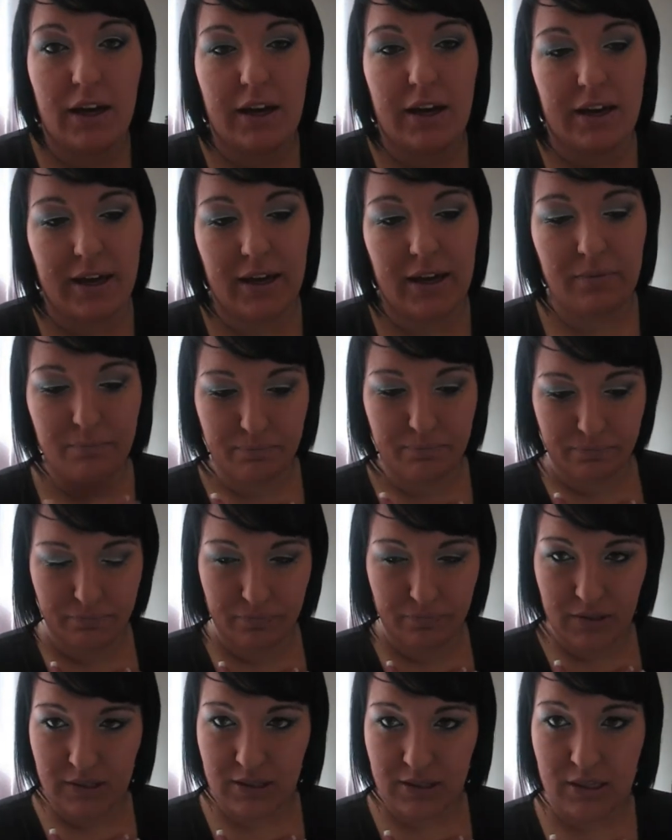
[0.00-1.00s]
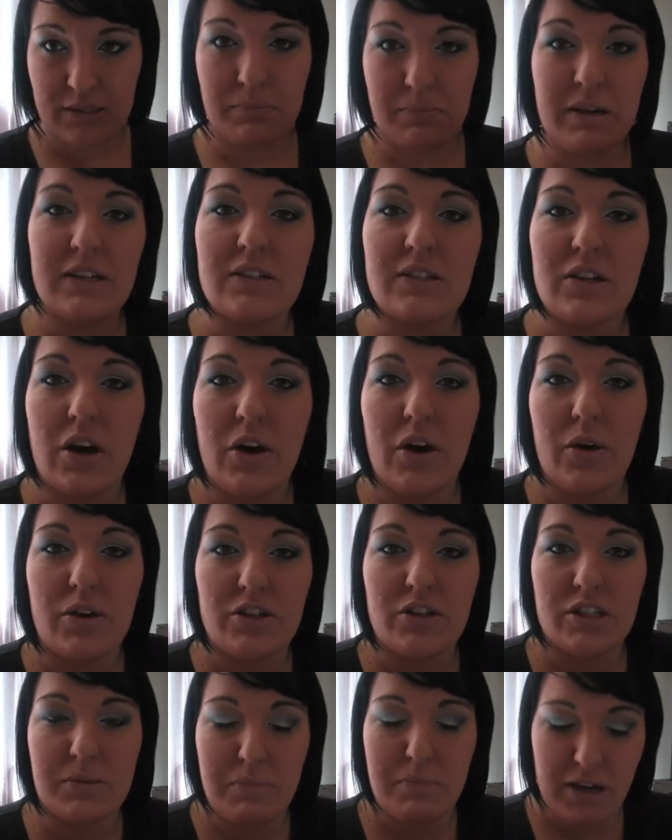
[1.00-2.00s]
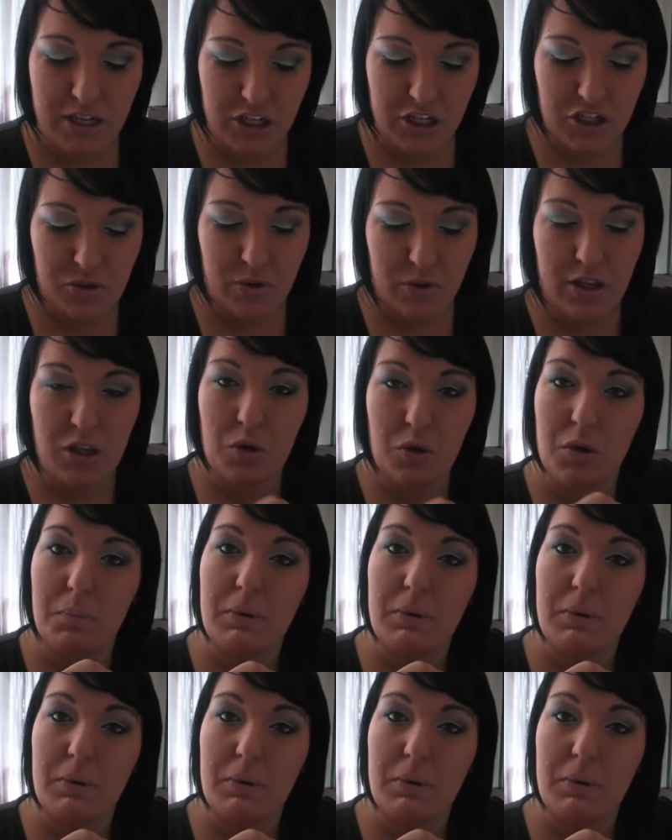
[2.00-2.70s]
Okay, Excuse me. So just making sure that you